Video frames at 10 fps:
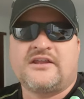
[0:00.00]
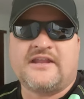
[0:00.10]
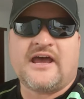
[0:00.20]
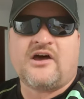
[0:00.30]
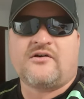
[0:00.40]

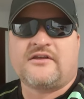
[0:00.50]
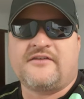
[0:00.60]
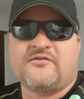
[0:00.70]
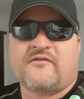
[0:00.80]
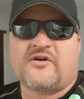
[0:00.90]
Now,
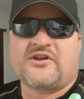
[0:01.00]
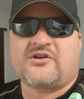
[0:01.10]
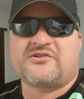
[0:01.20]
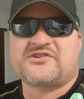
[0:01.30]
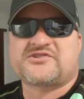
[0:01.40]
if you've already
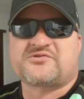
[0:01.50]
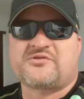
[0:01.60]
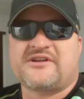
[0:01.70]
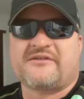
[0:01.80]
heard this story,